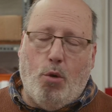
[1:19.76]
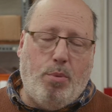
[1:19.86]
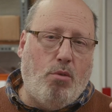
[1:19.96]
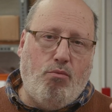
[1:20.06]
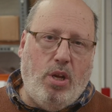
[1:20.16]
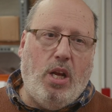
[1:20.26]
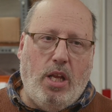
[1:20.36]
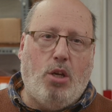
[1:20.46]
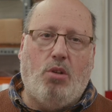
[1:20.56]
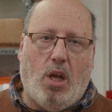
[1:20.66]
would be a
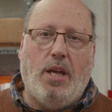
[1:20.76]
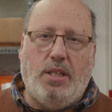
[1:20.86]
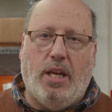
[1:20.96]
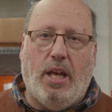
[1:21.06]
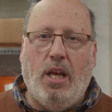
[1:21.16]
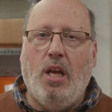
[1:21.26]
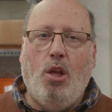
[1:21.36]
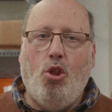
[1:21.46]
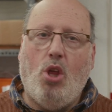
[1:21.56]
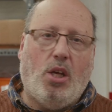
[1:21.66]
really good idea
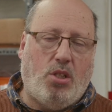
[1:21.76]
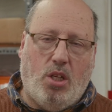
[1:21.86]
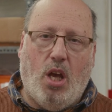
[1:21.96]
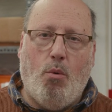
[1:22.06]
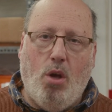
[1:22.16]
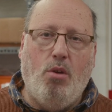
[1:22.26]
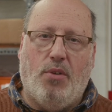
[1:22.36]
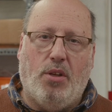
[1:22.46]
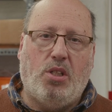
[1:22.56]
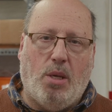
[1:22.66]
just to go
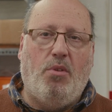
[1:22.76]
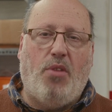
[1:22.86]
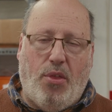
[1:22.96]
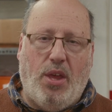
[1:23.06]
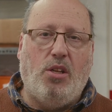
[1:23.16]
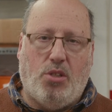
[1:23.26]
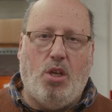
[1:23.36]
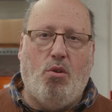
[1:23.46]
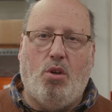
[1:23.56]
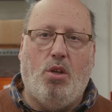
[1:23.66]
over some of the things that
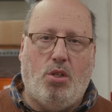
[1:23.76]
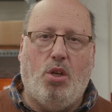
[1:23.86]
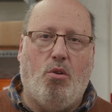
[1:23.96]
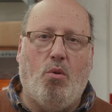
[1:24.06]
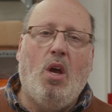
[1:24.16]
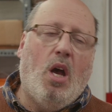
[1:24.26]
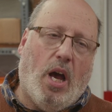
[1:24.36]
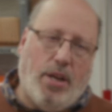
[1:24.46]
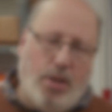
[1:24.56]
you can do. I